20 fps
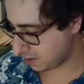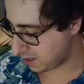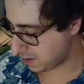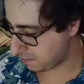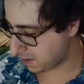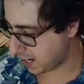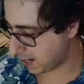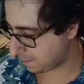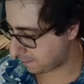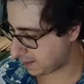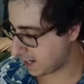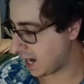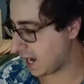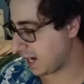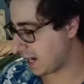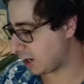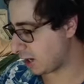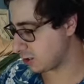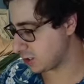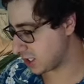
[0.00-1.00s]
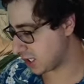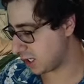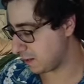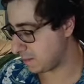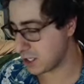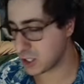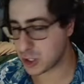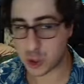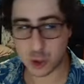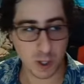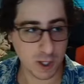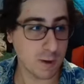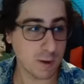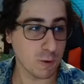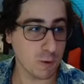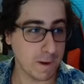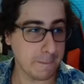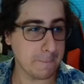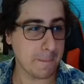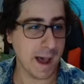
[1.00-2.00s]
Greenback, yeah, now it's going to be a
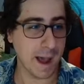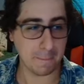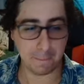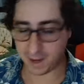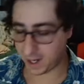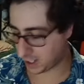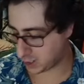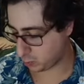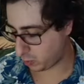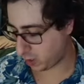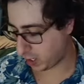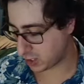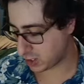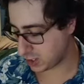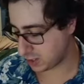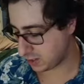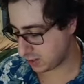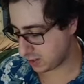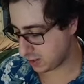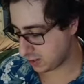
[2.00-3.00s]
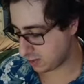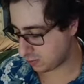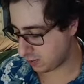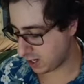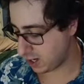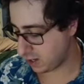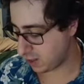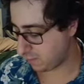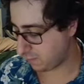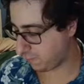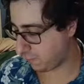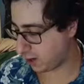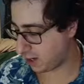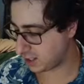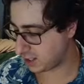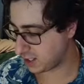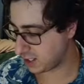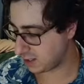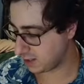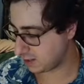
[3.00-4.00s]
streak of green backpacks. Watch. Three to the
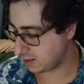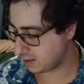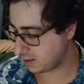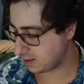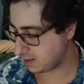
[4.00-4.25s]
front.